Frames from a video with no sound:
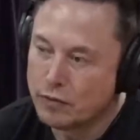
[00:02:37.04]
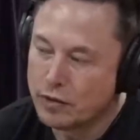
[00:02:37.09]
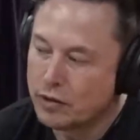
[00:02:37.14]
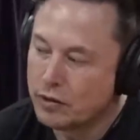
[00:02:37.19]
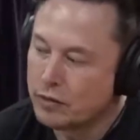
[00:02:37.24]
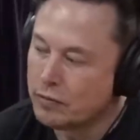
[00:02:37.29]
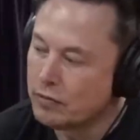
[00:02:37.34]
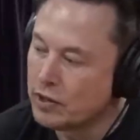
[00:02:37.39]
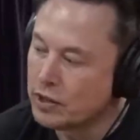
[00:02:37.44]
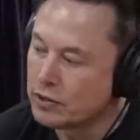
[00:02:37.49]

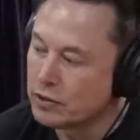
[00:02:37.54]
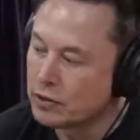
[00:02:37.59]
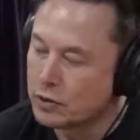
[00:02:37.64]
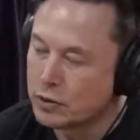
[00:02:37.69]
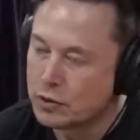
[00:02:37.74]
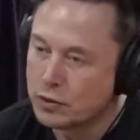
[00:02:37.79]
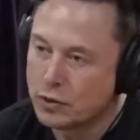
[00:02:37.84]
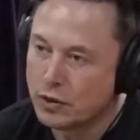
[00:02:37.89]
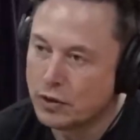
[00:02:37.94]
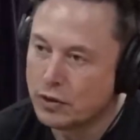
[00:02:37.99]
muscle
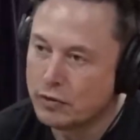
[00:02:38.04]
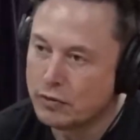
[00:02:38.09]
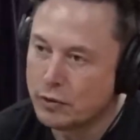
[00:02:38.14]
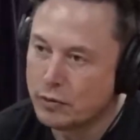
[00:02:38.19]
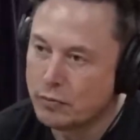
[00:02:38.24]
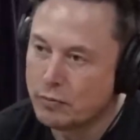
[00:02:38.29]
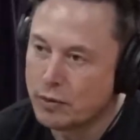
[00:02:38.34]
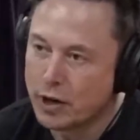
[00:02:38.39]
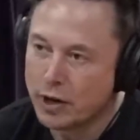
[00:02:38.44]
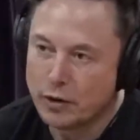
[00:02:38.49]
control over
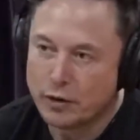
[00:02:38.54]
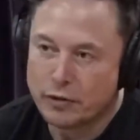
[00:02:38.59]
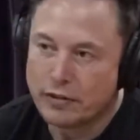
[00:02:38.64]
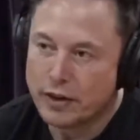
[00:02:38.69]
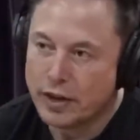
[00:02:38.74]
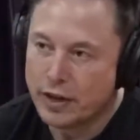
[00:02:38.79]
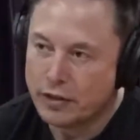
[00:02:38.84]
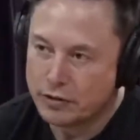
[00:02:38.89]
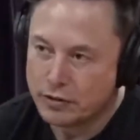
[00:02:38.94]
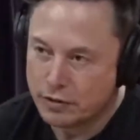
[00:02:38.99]
part of your
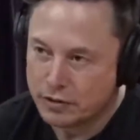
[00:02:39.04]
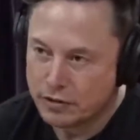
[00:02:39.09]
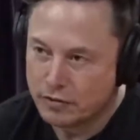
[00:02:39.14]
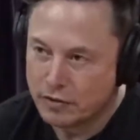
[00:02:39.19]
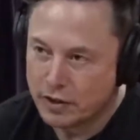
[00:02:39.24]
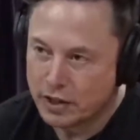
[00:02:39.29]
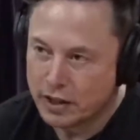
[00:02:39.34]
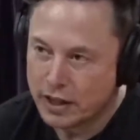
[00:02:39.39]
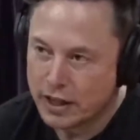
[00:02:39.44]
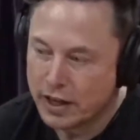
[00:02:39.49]
face or
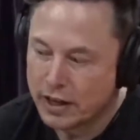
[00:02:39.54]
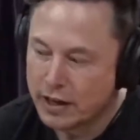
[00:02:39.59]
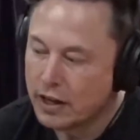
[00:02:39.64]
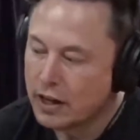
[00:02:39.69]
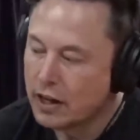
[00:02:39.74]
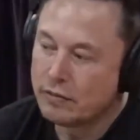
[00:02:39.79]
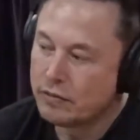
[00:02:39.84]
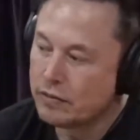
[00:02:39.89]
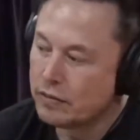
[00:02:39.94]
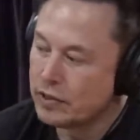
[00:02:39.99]
something like that.
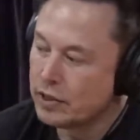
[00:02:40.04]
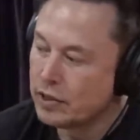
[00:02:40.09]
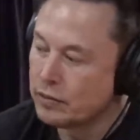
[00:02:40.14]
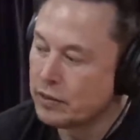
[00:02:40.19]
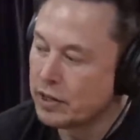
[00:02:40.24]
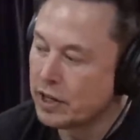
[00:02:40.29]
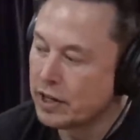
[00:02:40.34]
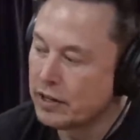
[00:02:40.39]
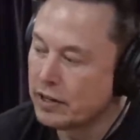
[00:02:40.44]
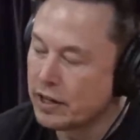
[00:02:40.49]
If
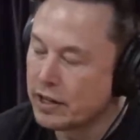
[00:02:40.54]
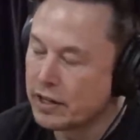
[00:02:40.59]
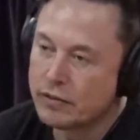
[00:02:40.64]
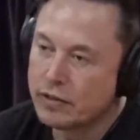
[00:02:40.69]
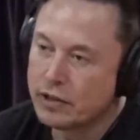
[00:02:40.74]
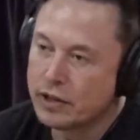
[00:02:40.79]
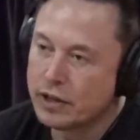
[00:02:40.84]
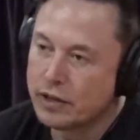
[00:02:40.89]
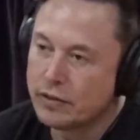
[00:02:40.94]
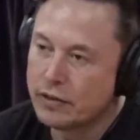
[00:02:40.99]
you get
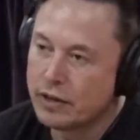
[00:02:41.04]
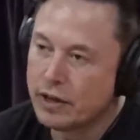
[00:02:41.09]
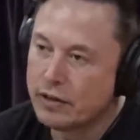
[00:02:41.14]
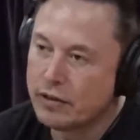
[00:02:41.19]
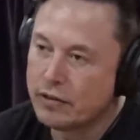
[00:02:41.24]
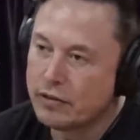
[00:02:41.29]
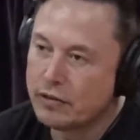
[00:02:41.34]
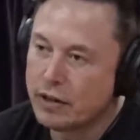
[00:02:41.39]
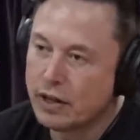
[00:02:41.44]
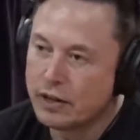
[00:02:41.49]

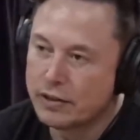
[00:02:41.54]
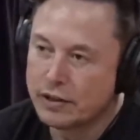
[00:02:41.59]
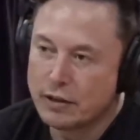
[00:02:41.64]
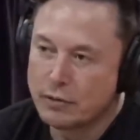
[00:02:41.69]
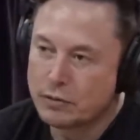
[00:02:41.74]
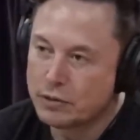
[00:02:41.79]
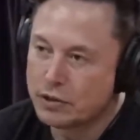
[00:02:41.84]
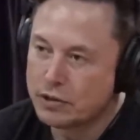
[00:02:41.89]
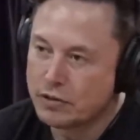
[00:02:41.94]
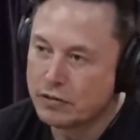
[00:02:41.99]

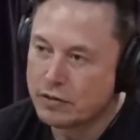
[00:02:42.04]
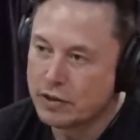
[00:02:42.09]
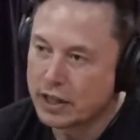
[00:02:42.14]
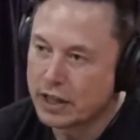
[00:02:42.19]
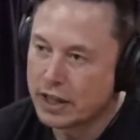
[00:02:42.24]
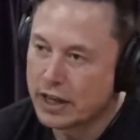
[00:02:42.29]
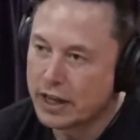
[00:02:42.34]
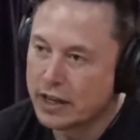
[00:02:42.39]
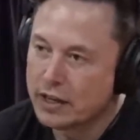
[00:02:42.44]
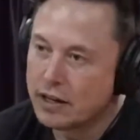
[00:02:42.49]
Alzheimer's or something like
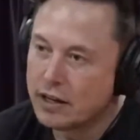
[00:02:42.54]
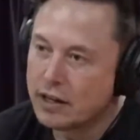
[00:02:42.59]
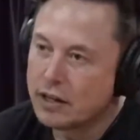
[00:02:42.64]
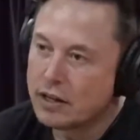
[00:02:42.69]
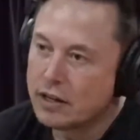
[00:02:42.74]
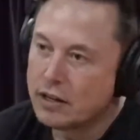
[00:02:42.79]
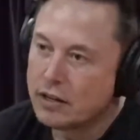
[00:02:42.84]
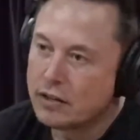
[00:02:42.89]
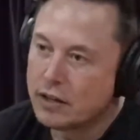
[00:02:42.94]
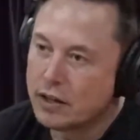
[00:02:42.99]
that,
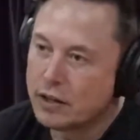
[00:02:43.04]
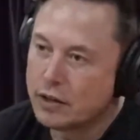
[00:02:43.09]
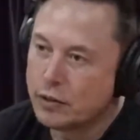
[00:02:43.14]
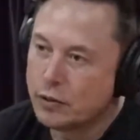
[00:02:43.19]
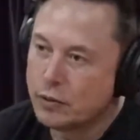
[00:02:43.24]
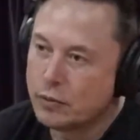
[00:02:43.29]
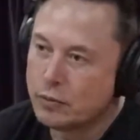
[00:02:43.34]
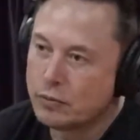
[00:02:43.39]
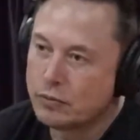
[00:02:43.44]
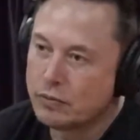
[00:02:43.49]
then
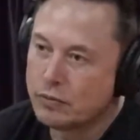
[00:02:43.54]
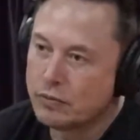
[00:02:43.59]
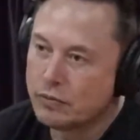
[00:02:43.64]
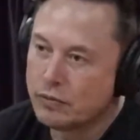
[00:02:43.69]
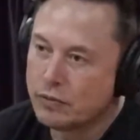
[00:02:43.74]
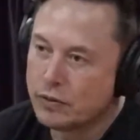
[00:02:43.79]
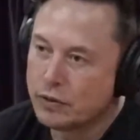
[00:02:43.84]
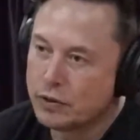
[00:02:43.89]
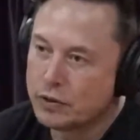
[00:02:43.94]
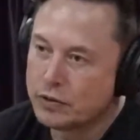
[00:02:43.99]
you
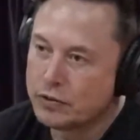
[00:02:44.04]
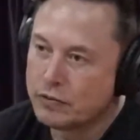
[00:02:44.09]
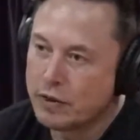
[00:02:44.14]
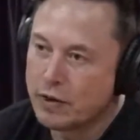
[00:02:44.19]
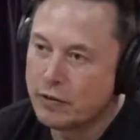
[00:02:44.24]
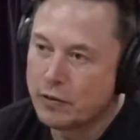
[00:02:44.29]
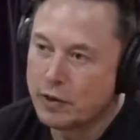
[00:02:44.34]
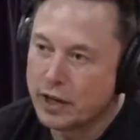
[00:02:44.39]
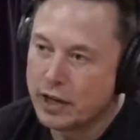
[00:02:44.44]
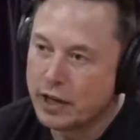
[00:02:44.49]
lose
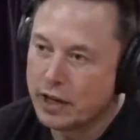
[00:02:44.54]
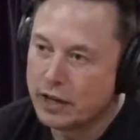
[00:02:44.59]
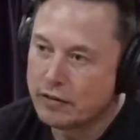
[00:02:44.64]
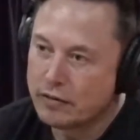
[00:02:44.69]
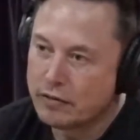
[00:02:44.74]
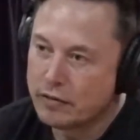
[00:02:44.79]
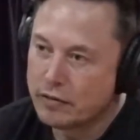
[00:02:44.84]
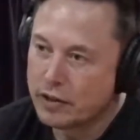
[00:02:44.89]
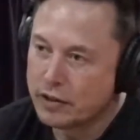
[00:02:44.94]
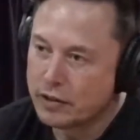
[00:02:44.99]
memory,
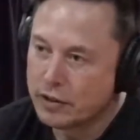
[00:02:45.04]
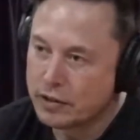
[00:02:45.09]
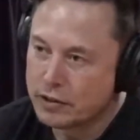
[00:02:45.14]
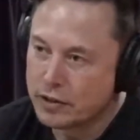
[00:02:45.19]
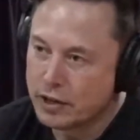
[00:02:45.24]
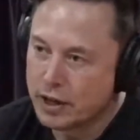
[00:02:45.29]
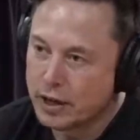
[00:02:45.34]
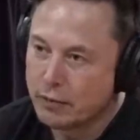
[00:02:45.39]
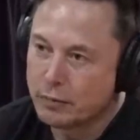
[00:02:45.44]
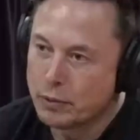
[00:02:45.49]
and this
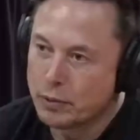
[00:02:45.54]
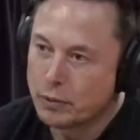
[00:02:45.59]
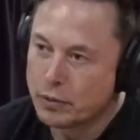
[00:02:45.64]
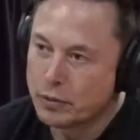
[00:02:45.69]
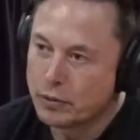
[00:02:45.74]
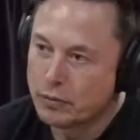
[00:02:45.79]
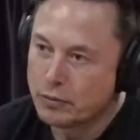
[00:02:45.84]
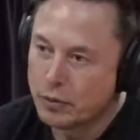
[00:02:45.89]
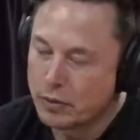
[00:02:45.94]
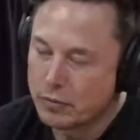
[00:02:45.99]
could help you
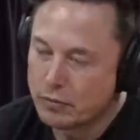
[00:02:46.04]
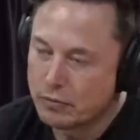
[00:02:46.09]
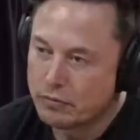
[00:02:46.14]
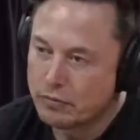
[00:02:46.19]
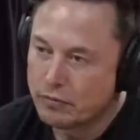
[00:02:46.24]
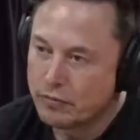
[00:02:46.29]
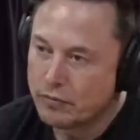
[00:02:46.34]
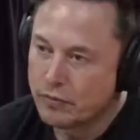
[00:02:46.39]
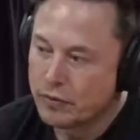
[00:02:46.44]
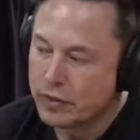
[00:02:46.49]
with,
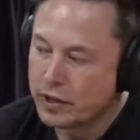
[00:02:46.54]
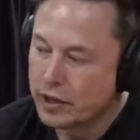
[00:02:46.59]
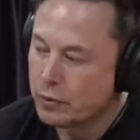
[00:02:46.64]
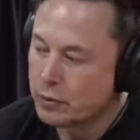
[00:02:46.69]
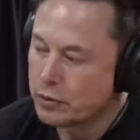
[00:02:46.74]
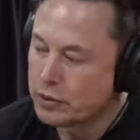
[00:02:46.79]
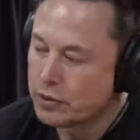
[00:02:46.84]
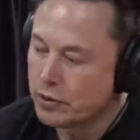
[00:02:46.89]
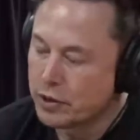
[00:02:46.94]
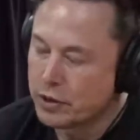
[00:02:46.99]

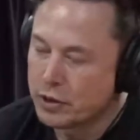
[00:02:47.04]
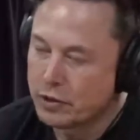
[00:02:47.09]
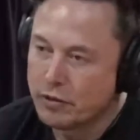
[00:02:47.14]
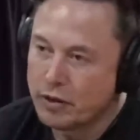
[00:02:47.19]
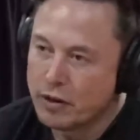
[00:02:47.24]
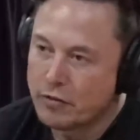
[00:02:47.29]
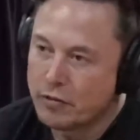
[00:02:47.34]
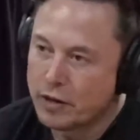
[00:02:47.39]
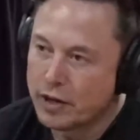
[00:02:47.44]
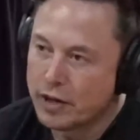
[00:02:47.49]
restoring your
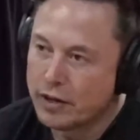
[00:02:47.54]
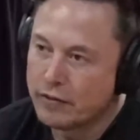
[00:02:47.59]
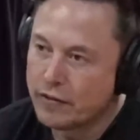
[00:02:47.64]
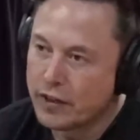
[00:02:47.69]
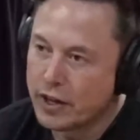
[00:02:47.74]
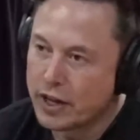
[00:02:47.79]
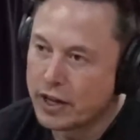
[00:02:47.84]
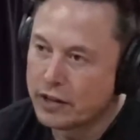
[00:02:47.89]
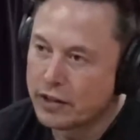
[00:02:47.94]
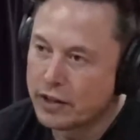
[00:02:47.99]
memory,
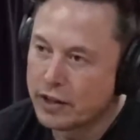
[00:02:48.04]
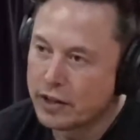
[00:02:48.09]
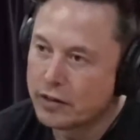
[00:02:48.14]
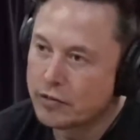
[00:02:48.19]
that kind of thing.